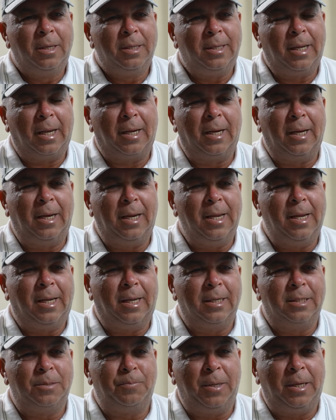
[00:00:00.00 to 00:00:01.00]

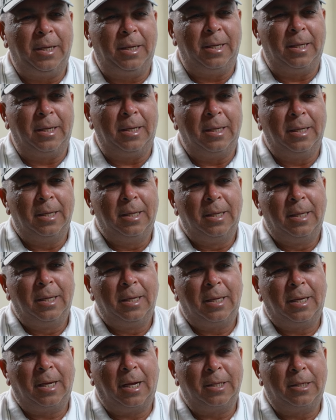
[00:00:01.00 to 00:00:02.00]
technique is being
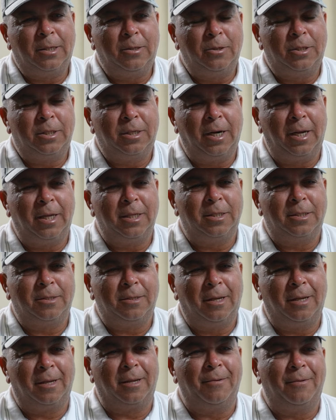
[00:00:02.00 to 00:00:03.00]
cut to
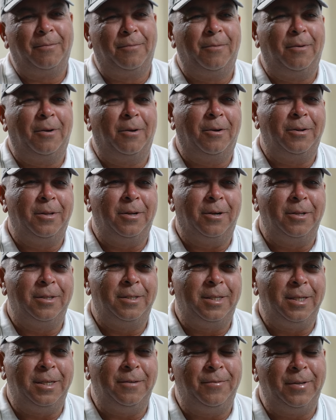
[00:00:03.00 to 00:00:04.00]
shreds on
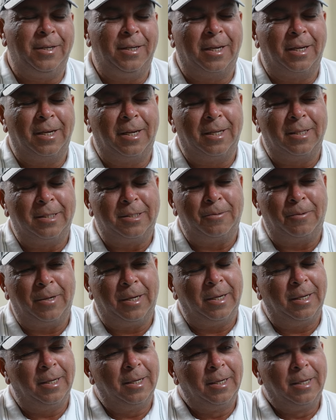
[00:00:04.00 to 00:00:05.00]
TV and
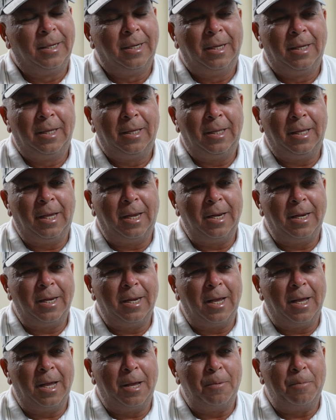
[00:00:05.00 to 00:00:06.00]
elsewhere,
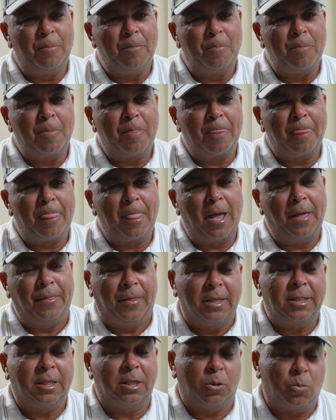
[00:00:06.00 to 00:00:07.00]
then... And
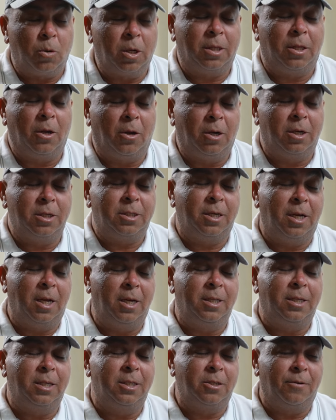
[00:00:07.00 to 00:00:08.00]
this is what the harsh
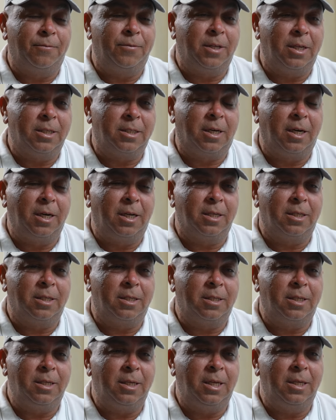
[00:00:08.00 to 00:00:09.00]
realities of Test cricket
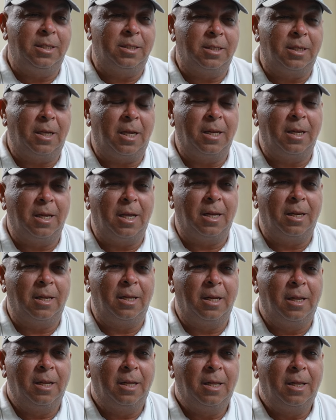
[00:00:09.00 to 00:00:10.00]
is, and